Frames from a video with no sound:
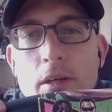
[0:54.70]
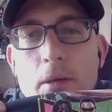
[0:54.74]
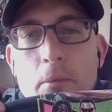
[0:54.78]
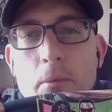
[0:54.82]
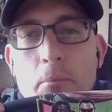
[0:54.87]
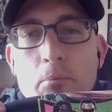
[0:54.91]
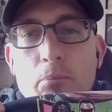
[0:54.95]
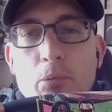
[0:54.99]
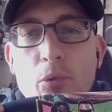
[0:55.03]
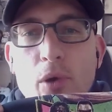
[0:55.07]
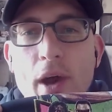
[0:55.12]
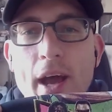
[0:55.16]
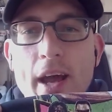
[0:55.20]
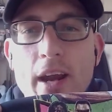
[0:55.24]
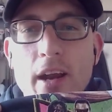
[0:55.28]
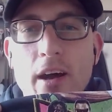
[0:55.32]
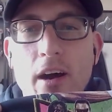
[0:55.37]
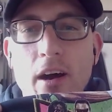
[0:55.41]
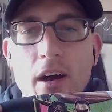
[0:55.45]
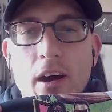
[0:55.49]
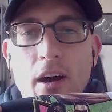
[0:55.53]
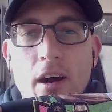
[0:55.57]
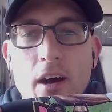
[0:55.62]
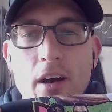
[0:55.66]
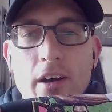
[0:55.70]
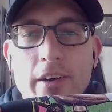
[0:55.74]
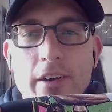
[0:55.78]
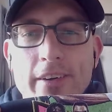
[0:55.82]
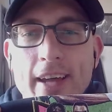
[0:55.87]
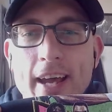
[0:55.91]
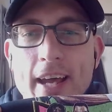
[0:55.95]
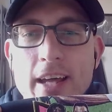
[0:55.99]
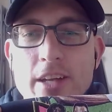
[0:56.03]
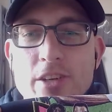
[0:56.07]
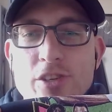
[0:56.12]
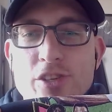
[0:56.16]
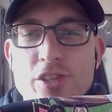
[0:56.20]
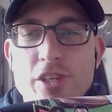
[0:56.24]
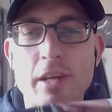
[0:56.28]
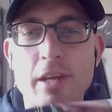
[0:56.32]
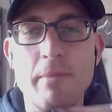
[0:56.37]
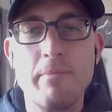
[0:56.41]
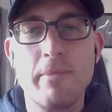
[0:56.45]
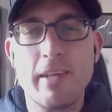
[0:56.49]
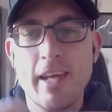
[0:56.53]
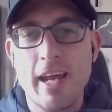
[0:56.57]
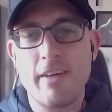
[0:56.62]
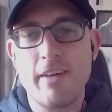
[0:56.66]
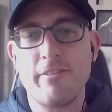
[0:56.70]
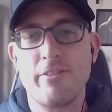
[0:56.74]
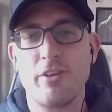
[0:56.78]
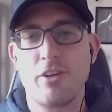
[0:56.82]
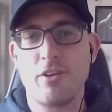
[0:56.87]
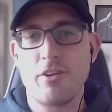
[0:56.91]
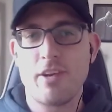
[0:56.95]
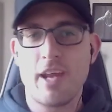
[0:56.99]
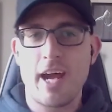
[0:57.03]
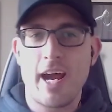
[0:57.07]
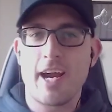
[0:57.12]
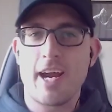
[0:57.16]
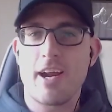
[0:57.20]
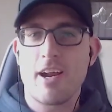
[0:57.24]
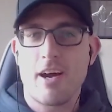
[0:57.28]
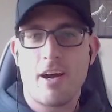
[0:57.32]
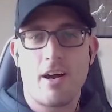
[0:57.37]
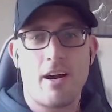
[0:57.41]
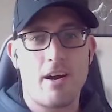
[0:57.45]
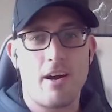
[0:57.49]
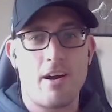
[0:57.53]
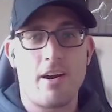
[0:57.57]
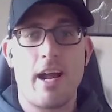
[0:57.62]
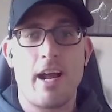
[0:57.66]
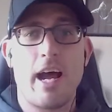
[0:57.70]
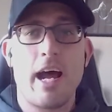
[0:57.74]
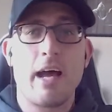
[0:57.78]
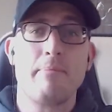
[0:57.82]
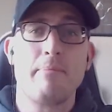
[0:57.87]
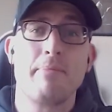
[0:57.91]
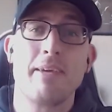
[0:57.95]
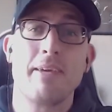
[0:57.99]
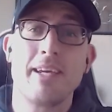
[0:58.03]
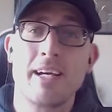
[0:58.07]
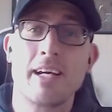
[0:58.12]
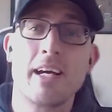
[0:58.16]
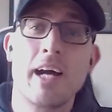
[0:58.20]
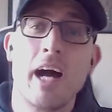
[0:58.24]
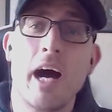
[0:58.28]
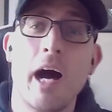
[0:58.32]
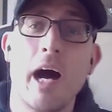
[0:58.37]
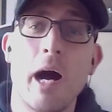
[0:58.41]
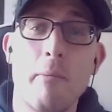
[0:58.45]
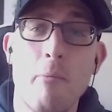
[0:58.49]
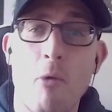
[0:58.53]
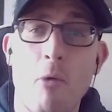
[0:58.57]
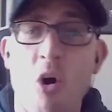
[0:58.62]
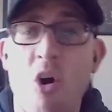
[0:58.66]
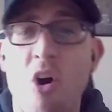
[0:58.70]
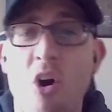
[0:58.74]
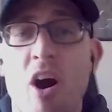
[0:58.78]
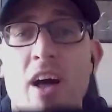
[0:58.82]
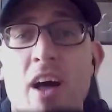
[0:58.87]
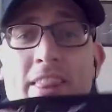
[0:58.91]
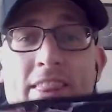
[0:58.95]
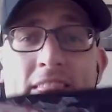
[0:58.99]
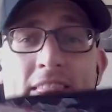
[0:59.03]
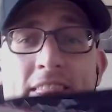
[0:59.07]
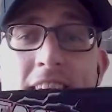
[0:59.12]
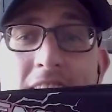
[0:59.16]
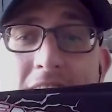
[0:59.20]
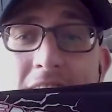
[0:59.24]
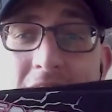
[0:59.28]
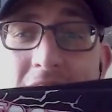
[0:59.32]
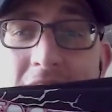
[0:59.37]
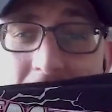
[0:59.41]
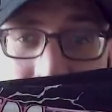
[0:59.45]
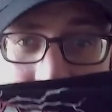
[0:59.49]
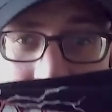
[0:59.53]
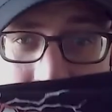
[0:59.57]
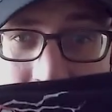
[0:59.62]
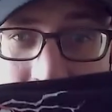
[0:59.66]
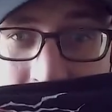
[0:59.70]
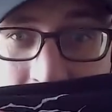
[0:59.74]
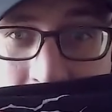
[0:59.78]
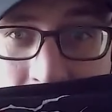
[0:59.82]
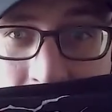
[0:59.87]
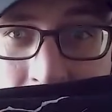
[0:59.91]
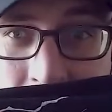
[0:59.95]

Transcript: Bret Hart and Jim the Anvil Neidhart. I mean, come on, this thing.